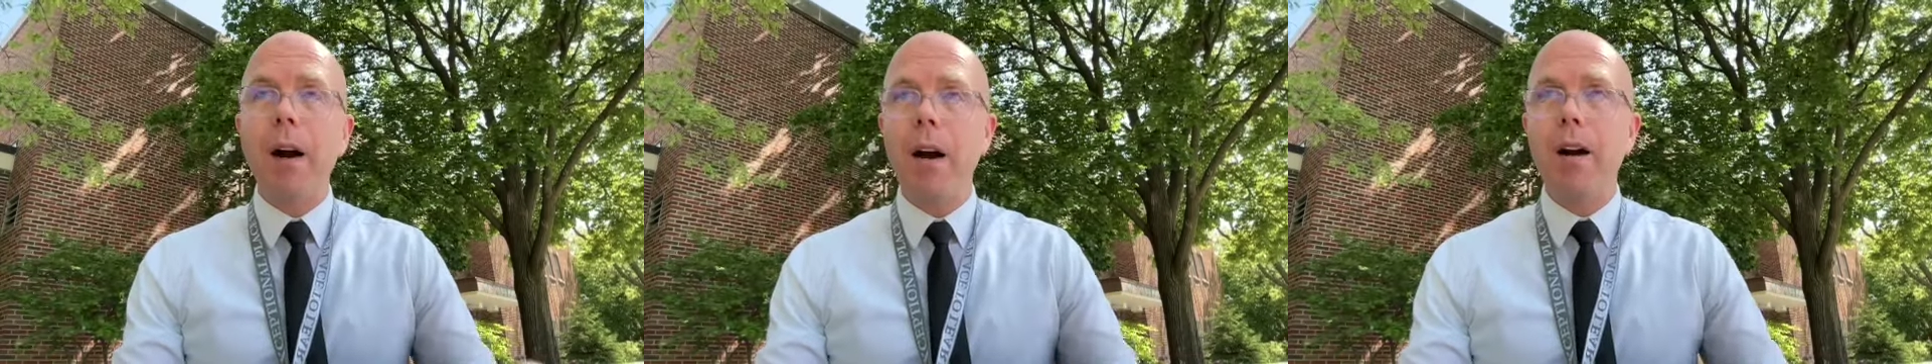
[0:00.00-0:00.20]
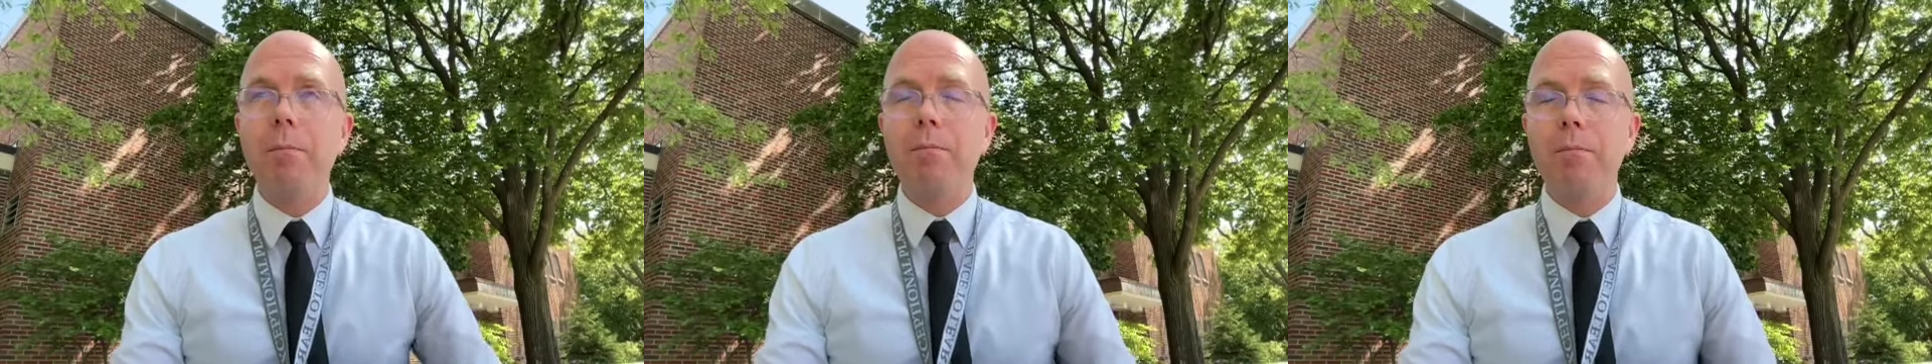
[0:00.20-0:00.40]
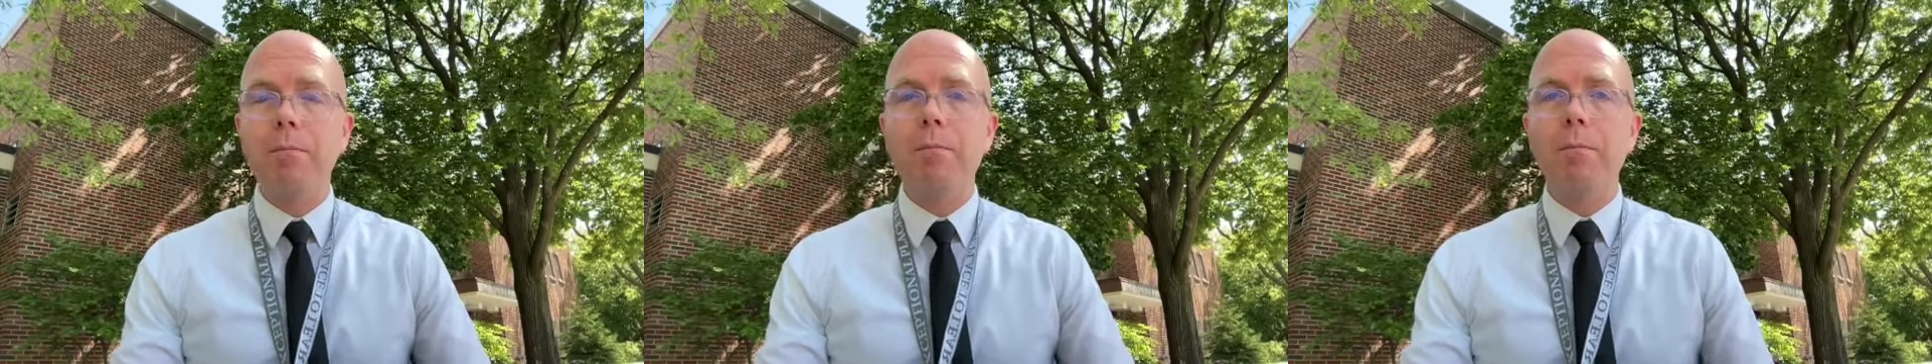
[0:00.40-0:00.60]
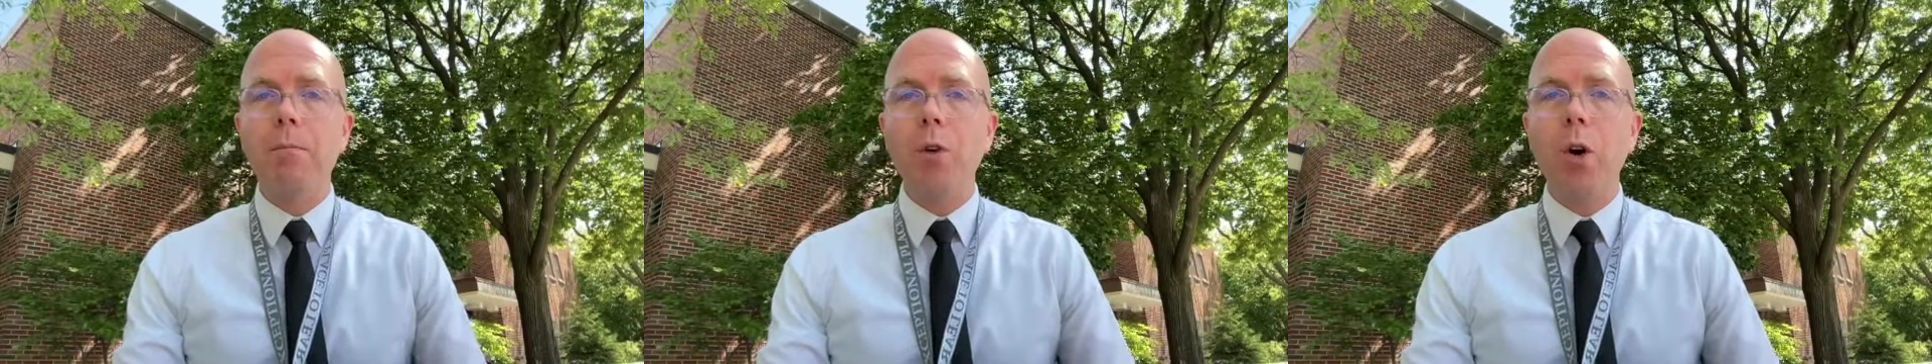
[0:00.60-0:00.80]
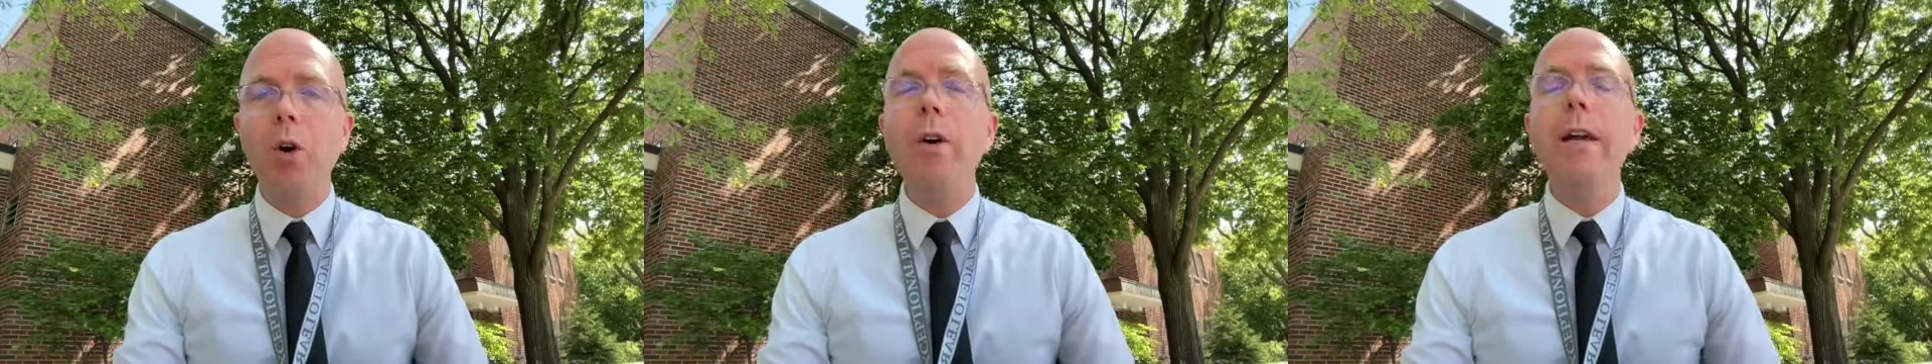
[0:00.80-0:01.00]
our
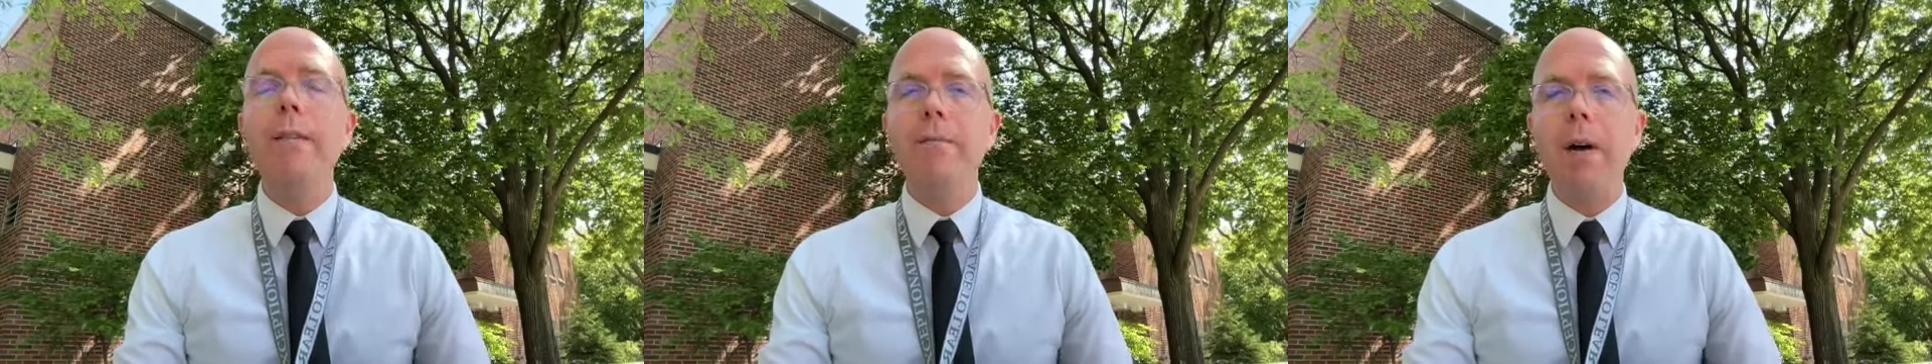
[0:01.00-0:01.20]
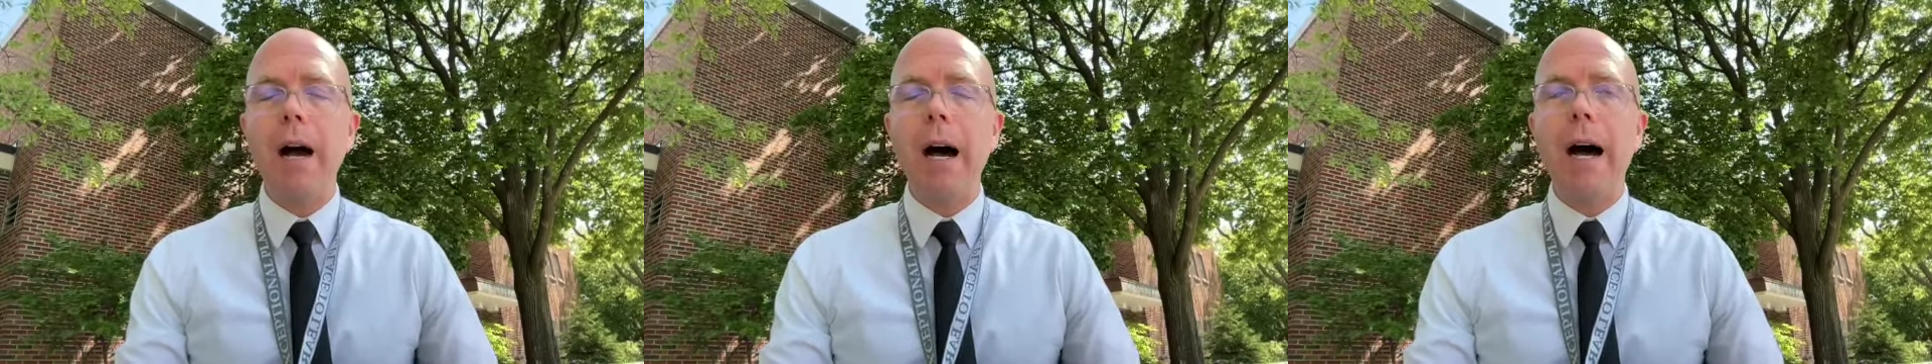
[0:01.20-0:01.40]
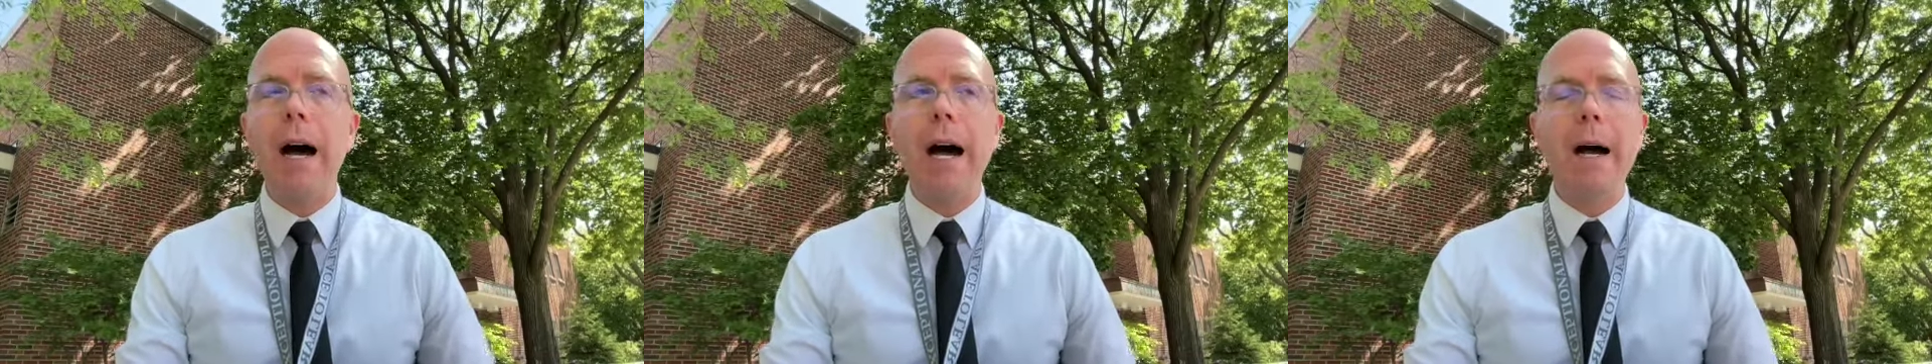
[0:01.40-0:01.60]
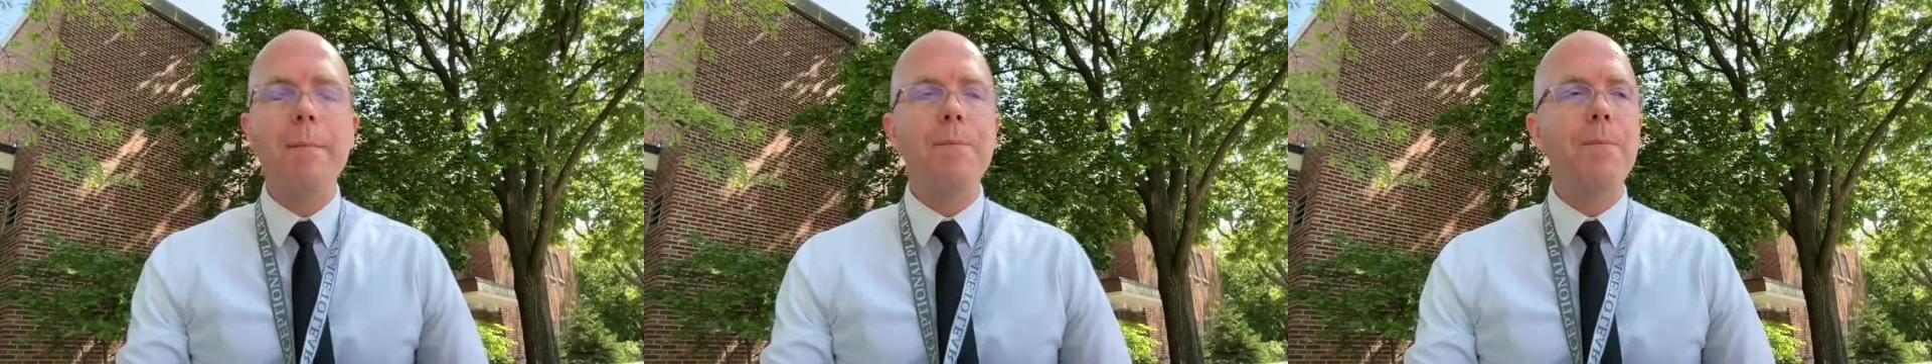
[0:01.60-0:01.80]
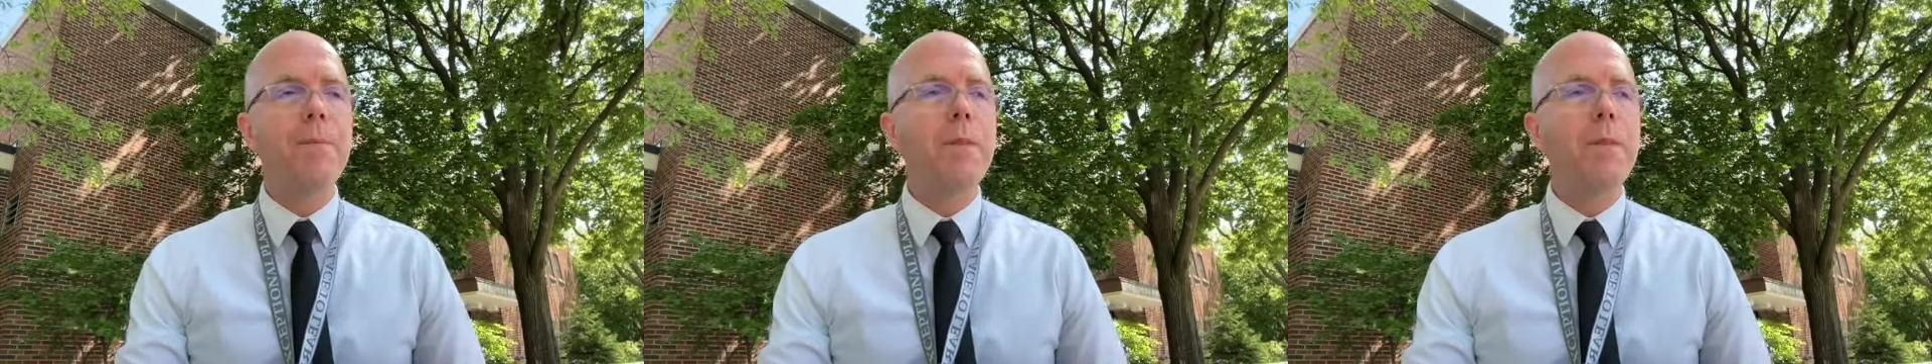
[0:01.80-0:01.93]
current uh,